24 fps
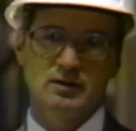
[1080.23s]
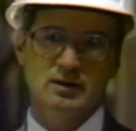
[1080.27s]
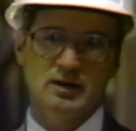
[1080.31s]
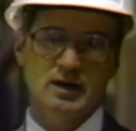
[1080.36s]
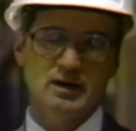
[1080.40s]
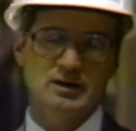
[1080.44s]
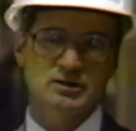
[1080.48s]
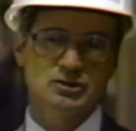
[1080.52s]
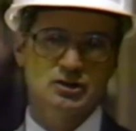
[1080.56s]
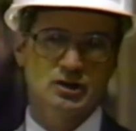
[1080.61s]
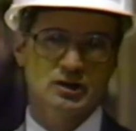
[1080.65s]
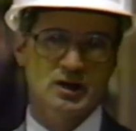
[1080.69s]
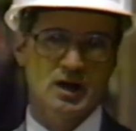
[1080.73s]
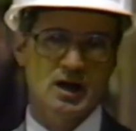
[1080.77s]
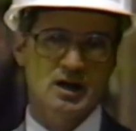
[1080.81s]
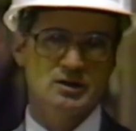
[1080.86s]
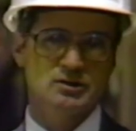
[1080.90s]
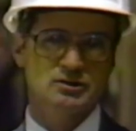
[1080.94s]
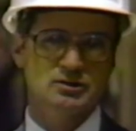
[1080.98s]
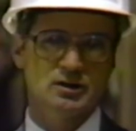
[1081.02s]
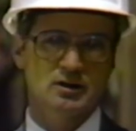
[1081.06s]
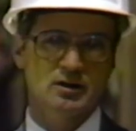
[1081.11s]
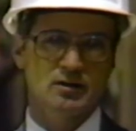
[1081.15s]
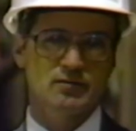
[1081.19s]

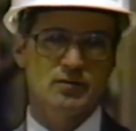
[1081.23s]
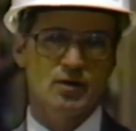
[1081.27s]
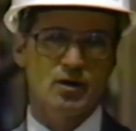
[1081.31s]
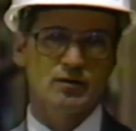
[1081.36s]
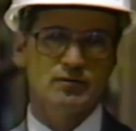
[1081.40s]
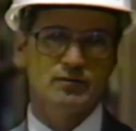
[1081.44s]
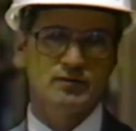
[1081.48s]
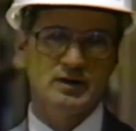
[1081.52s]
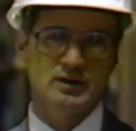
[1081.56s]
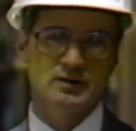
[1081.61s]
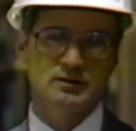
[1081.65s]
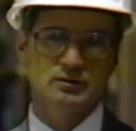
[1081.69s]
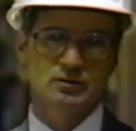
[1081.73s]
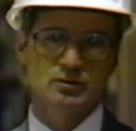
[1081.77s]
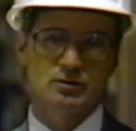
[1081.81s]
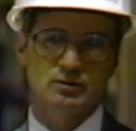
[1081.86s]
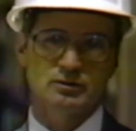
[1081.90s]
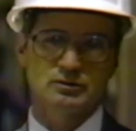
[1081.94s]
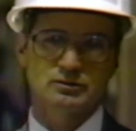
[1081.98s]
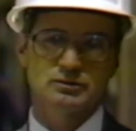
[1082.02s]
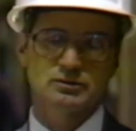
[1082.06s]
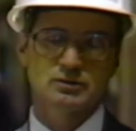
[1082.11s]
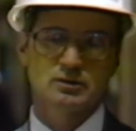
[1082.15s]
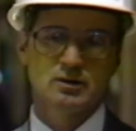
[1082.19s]
education of our
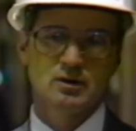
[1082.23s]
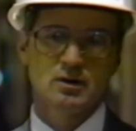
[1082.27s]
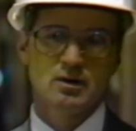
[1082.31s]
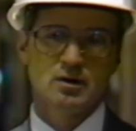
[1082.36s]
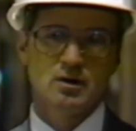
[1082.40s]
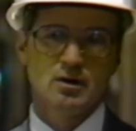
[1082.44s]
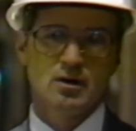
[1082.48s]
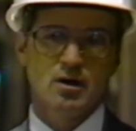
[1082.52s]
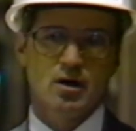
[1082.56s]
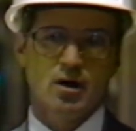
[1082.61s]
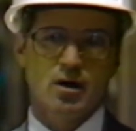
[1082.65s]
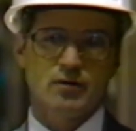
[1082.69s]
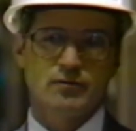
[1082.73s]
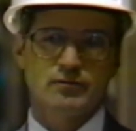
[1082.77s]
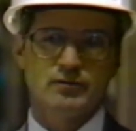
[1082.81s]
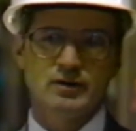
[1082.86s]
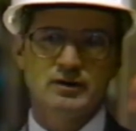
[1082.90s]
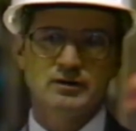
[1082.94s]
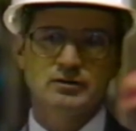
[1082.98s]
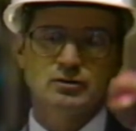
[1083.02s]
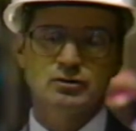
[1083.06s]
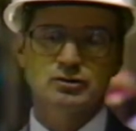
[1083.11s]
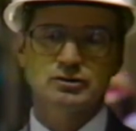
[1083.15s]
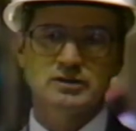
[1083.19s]
vendors. Our
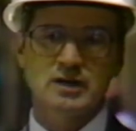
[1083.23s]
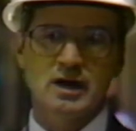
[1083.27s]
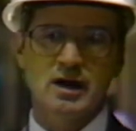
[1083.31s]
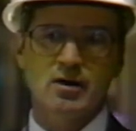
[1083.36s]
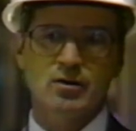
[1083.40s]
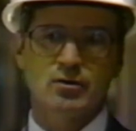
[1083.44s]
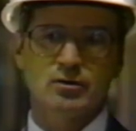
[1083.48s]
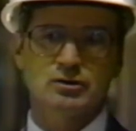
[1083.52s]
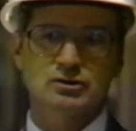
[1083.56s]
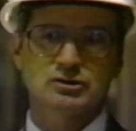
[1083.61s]
vendors now are